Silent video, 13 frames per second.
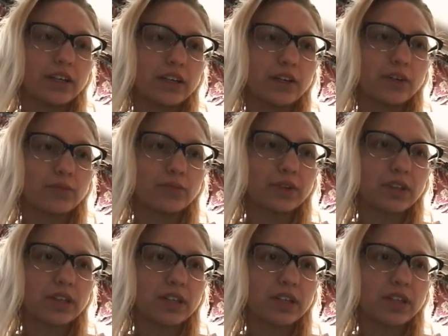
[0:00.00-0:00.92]
If
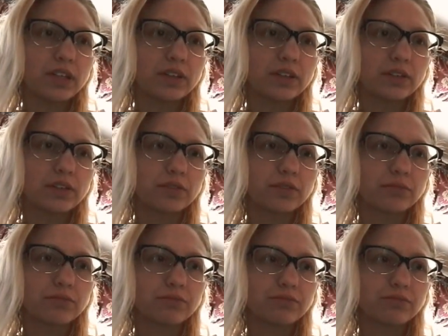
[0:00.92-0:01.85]
the
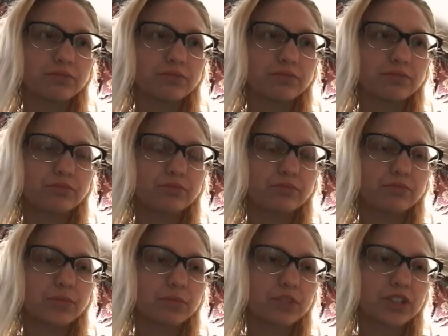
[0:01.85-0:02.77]

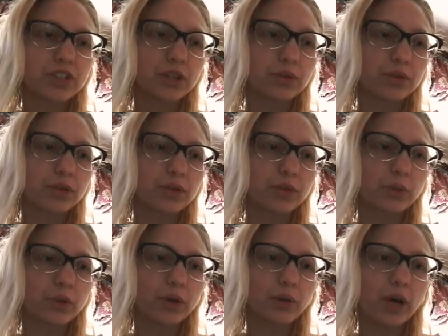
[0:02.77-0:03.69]

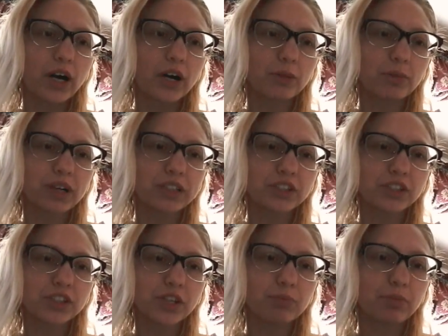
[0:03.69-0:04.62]
material required by the
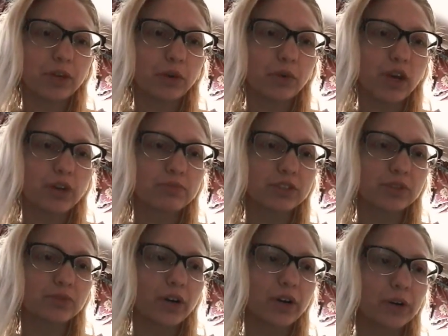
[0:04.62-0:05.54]
subparagraph
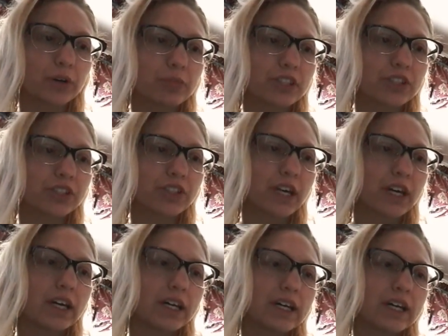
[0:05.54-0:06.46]
is voluminous,
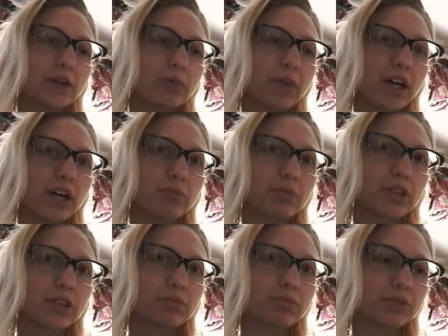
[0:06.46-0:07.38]
it may
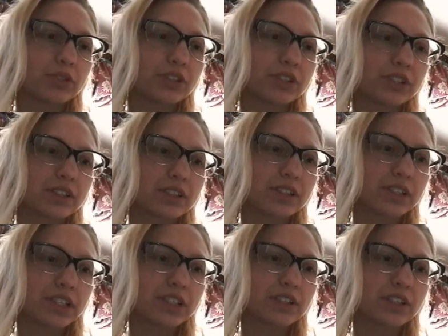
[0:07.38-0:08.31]
be
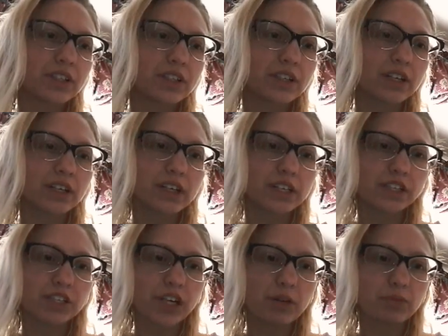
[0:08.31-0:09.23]
presented in
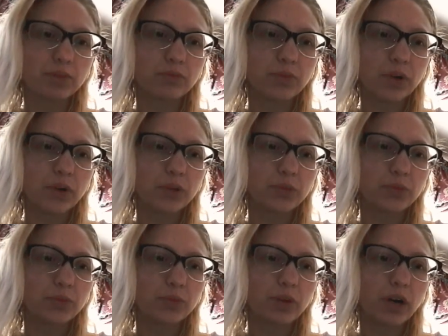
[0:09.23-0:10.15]
a separate
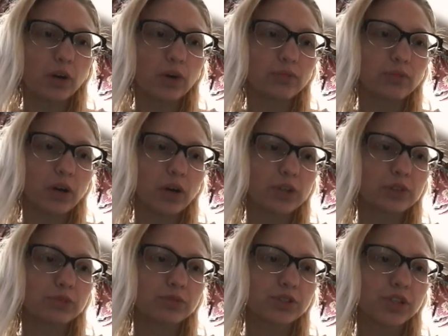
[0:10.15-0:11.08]
volume or
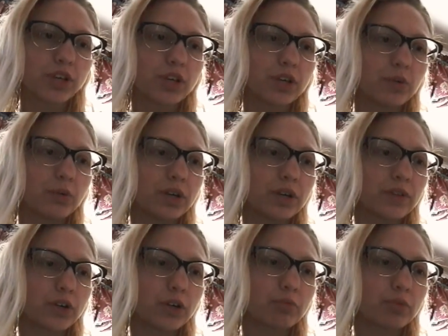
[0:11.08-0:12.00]
volumes
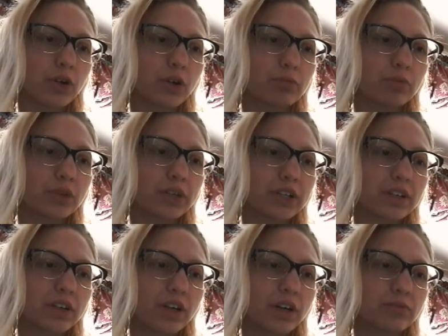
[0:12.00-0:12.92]
with
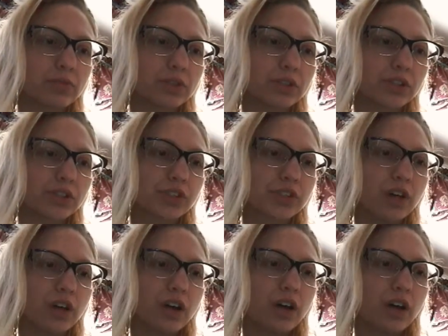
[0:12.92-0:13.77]
appropriate covers.